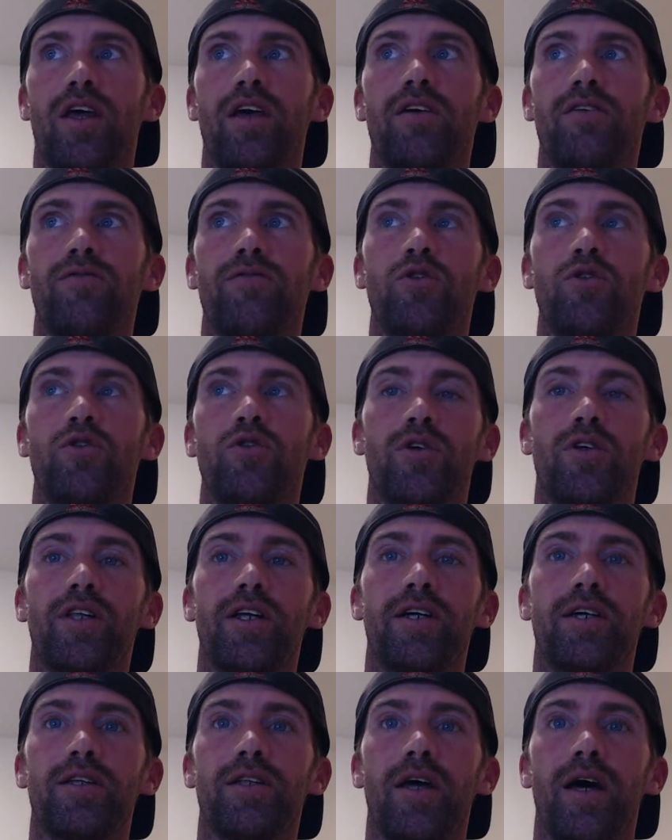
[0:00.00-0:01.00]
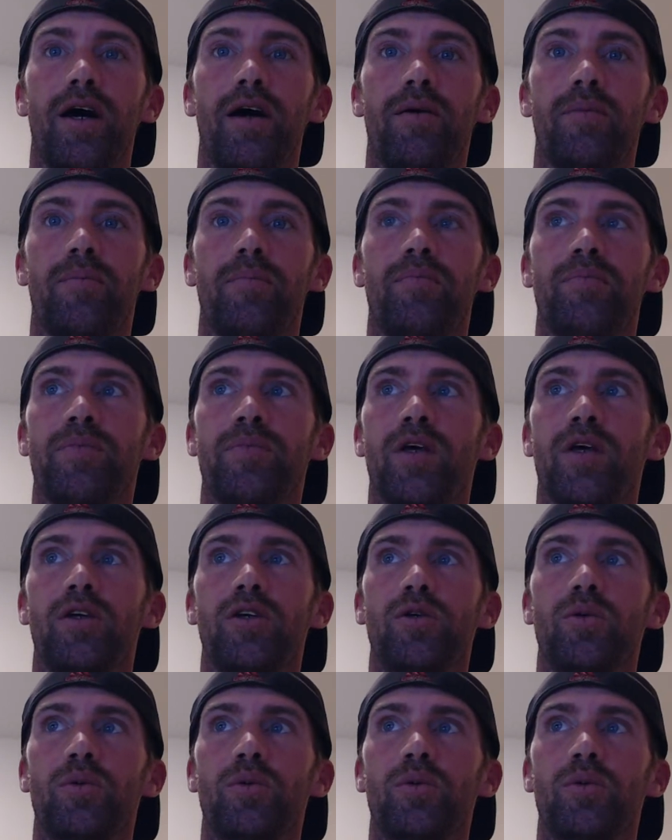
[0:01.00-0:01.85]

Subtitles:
If you click that, you